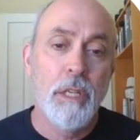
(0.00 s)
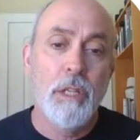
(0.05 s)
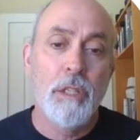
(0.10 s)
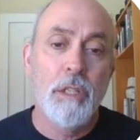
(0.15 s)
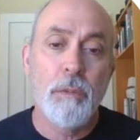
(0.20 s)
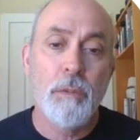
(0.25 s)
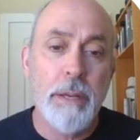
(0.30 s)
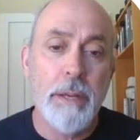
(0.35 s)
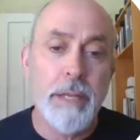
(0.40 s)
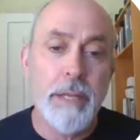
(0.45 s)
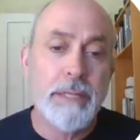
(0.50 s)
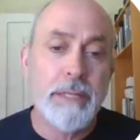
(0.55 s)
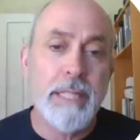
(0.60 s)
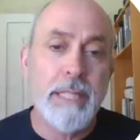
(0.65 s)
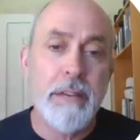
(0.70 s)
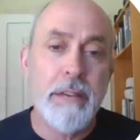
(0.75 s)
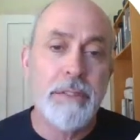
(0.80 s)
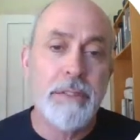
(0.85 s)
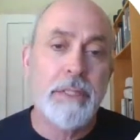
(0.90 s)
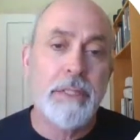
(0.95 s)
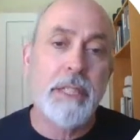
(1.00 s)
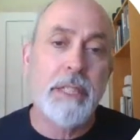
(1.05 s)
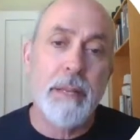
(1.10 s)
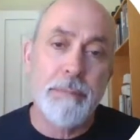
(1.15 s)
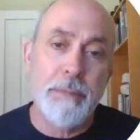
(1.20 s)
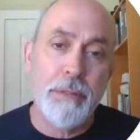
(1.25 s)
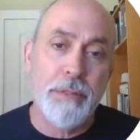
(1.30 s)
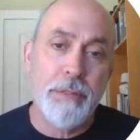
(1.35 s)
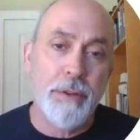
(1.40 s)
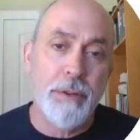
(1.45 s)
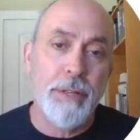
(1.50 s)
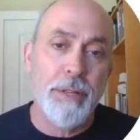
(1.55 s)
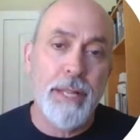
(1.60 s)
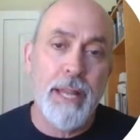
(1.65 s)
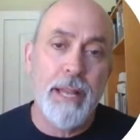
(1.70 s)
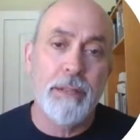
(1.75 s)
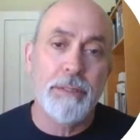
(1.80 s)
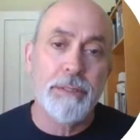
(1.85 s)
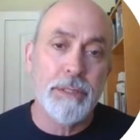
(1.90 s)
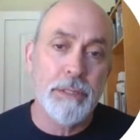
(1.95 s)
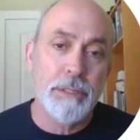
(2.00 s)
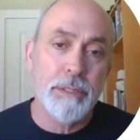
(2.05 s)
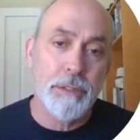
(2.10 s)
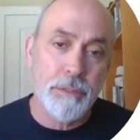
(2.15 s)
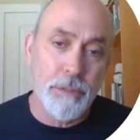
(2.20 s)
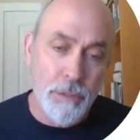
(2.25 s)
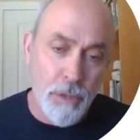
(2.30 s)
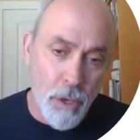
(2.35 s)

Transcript: 2017, up to 30 houses.